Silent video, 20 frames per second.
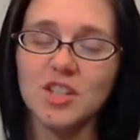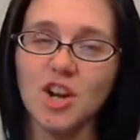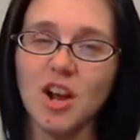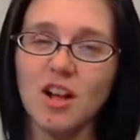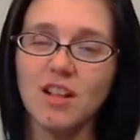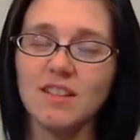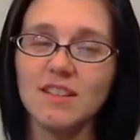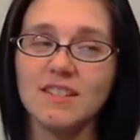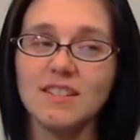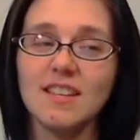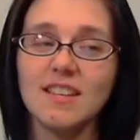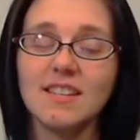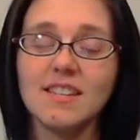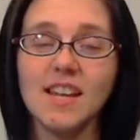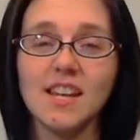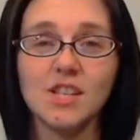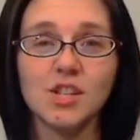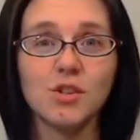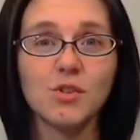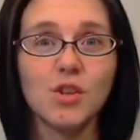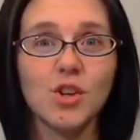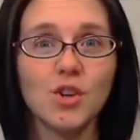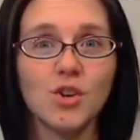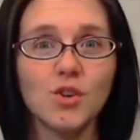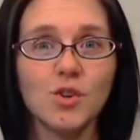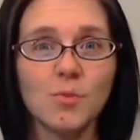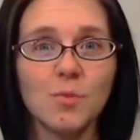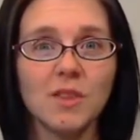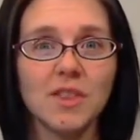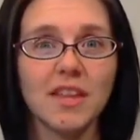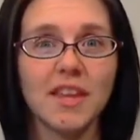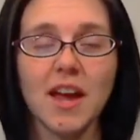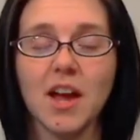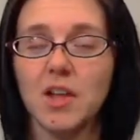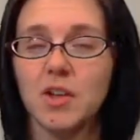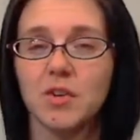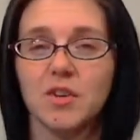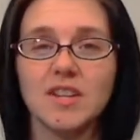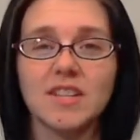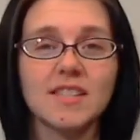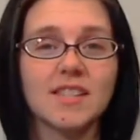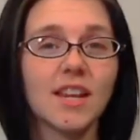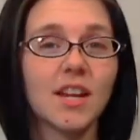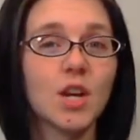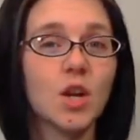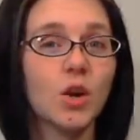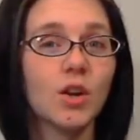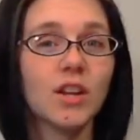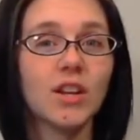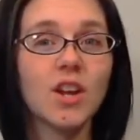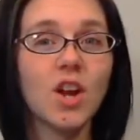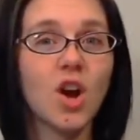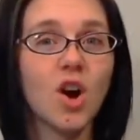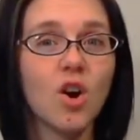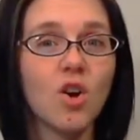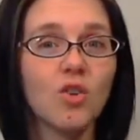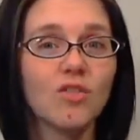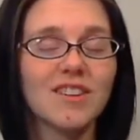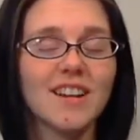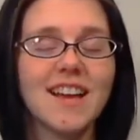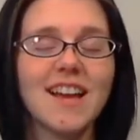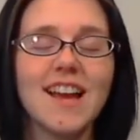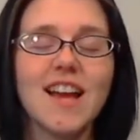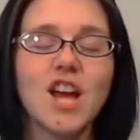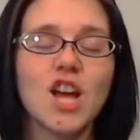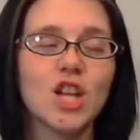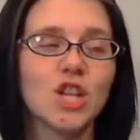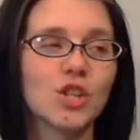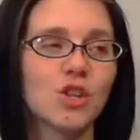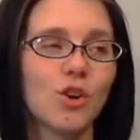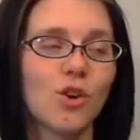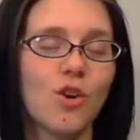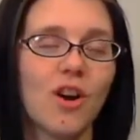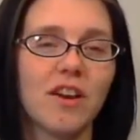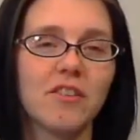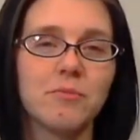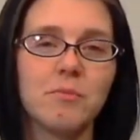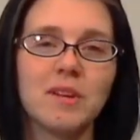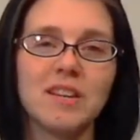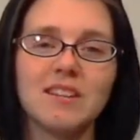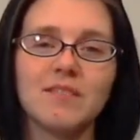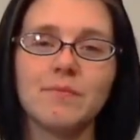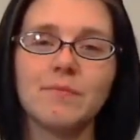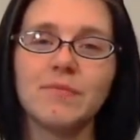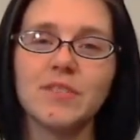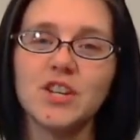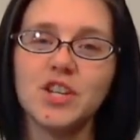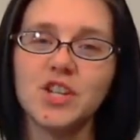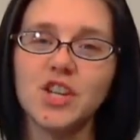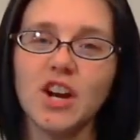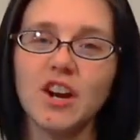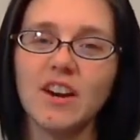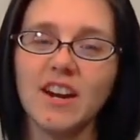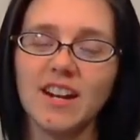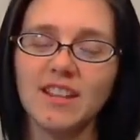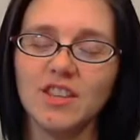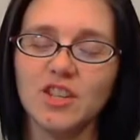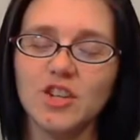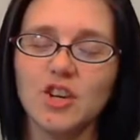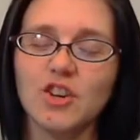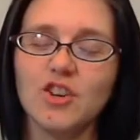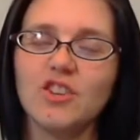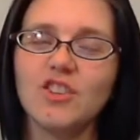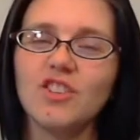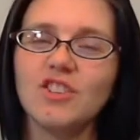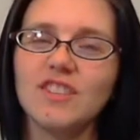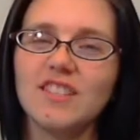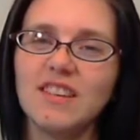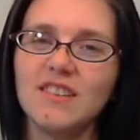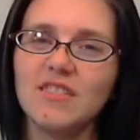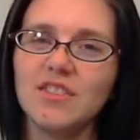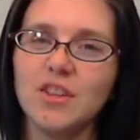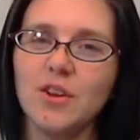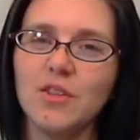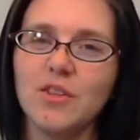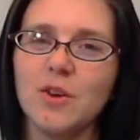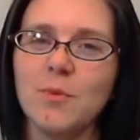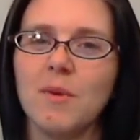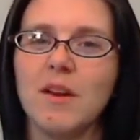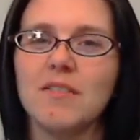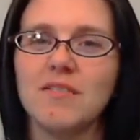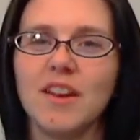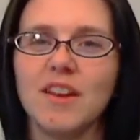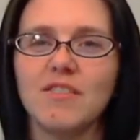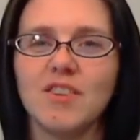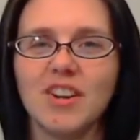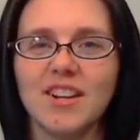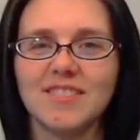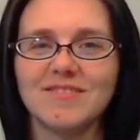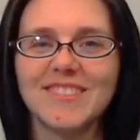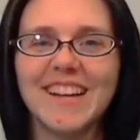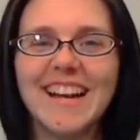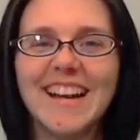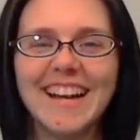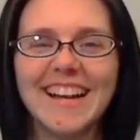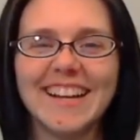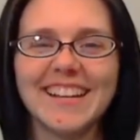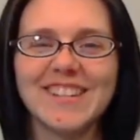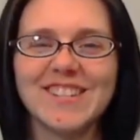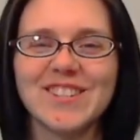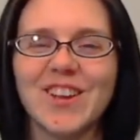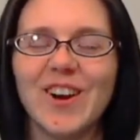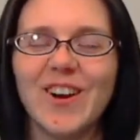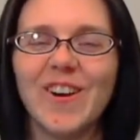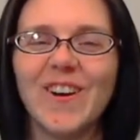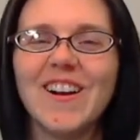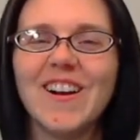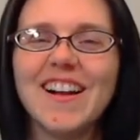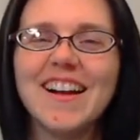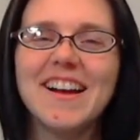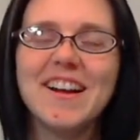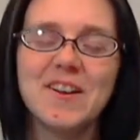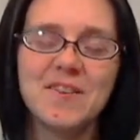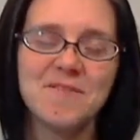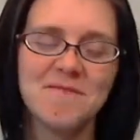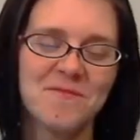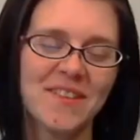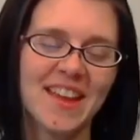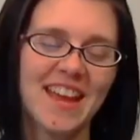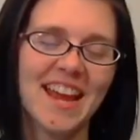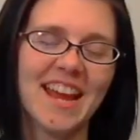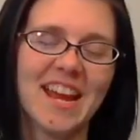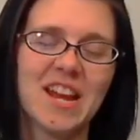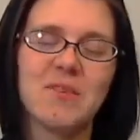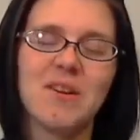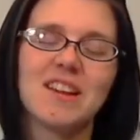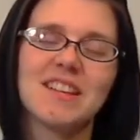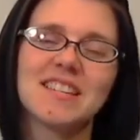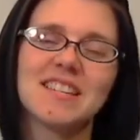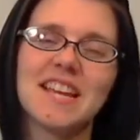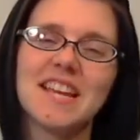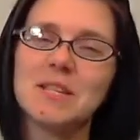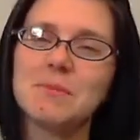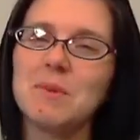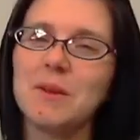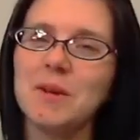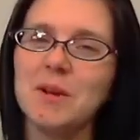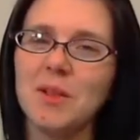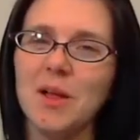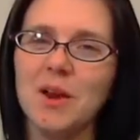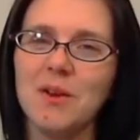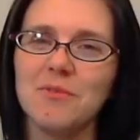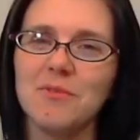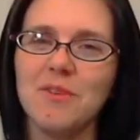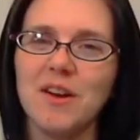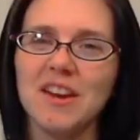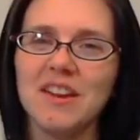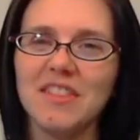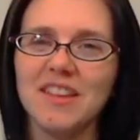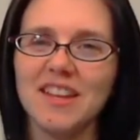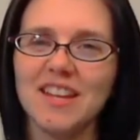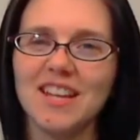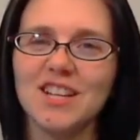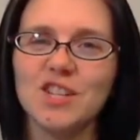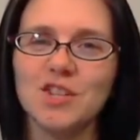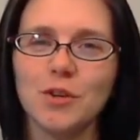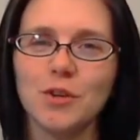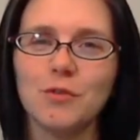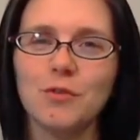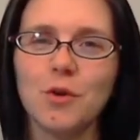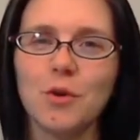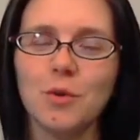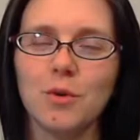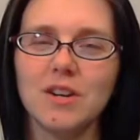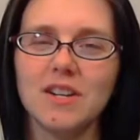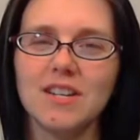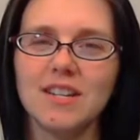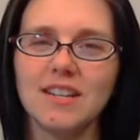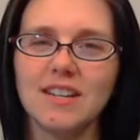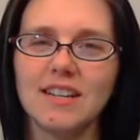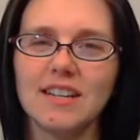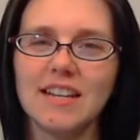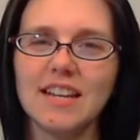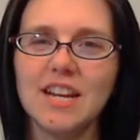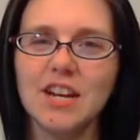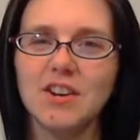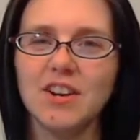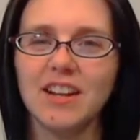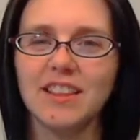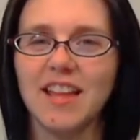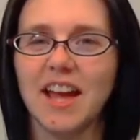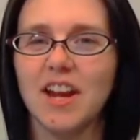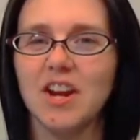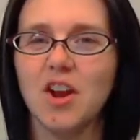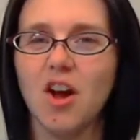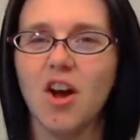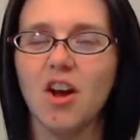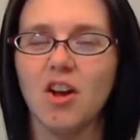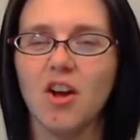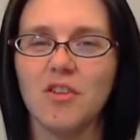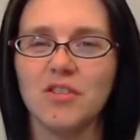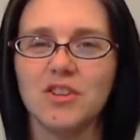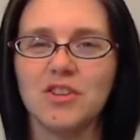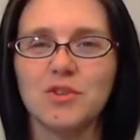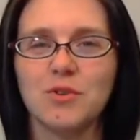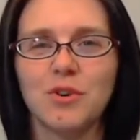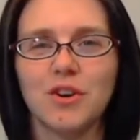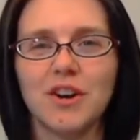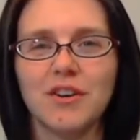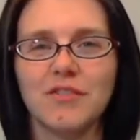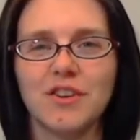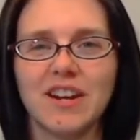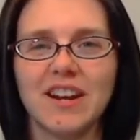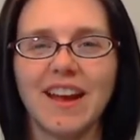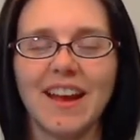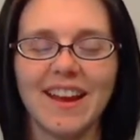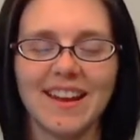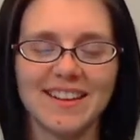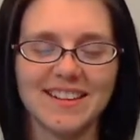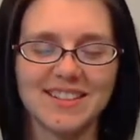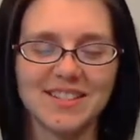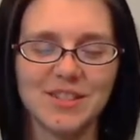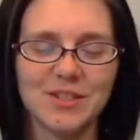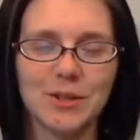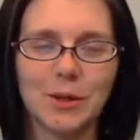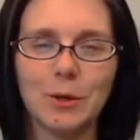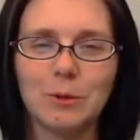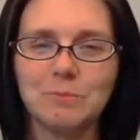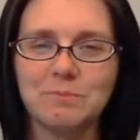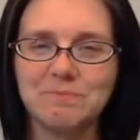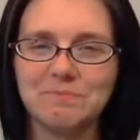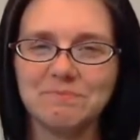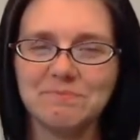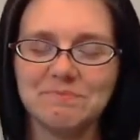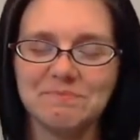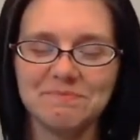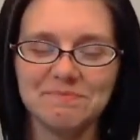The chocolate says, yes, you do, but the calories say, no, you don't. So I've been sharing the turtles, even though they're my favorite. So anyways, it's been a lot of fun, and the kids look forward to hearing that knock on the door every night. So